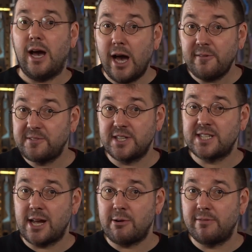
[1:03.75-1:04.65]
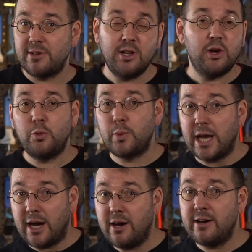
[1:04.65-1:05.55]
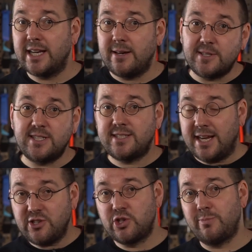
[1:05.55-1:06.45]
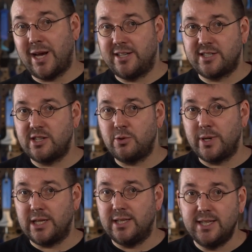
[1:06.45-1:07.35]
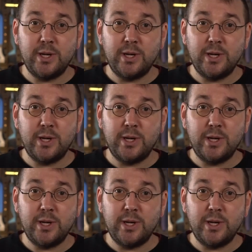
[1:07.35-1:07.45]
After this, however, we are going to have to tension balance our wheel.